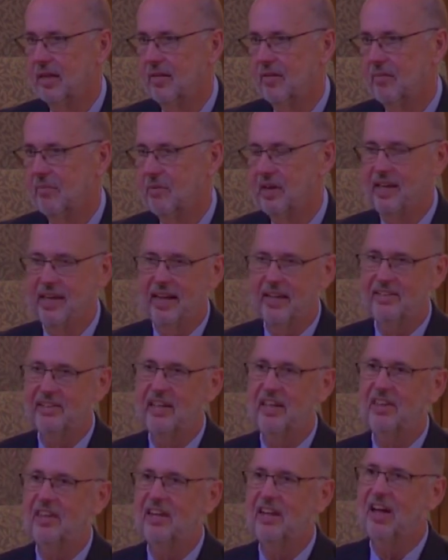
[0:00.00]
I gotta tell you
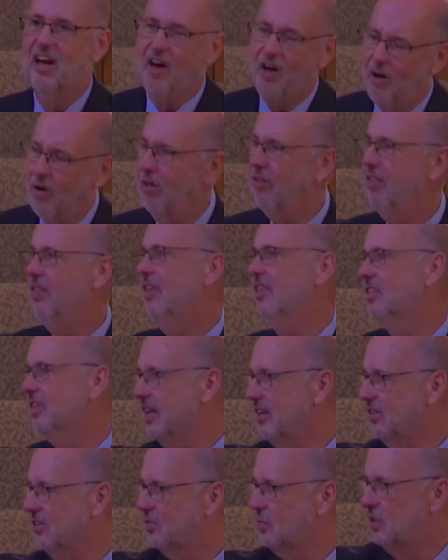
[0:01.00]
that all the
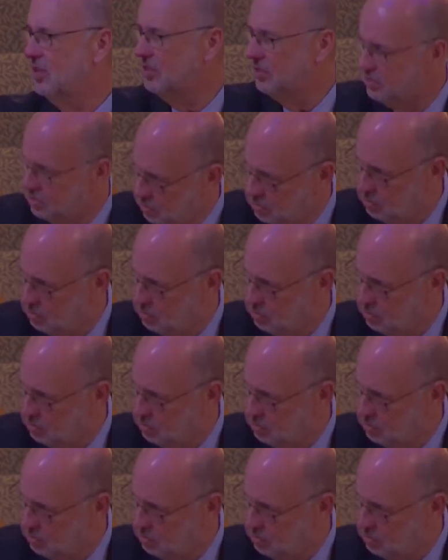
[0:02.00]
things we do,